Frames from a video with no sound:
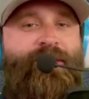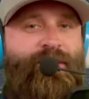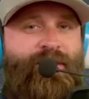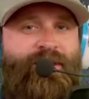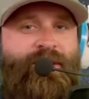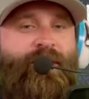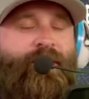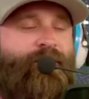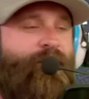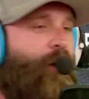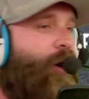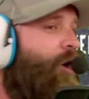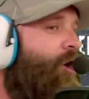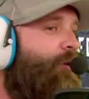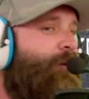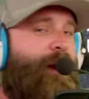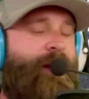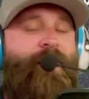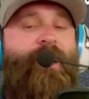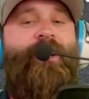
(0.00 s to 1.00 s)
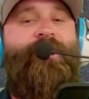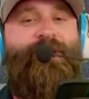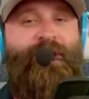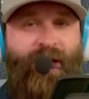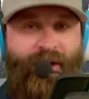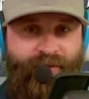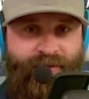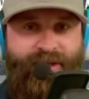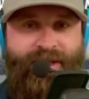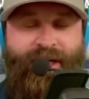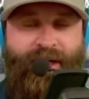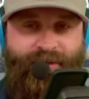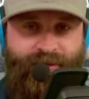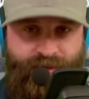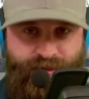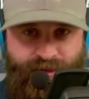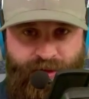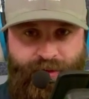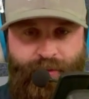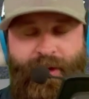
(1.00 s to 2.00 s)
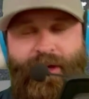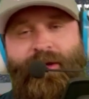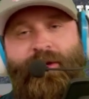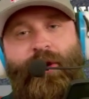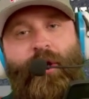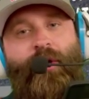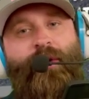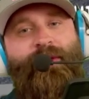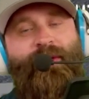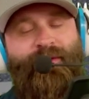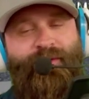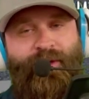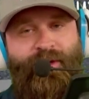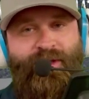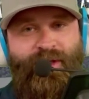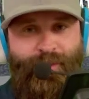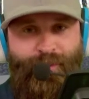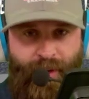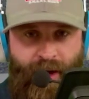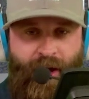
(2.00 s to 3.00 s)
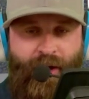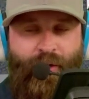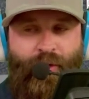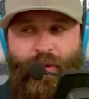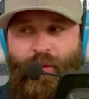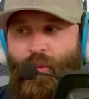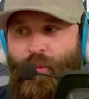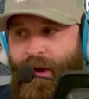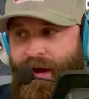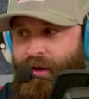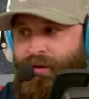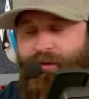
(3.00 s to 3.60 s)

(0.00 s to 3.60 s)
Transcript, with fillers: to yourself, oh my gosh, everything out there is a threat. No, if there's a pothole way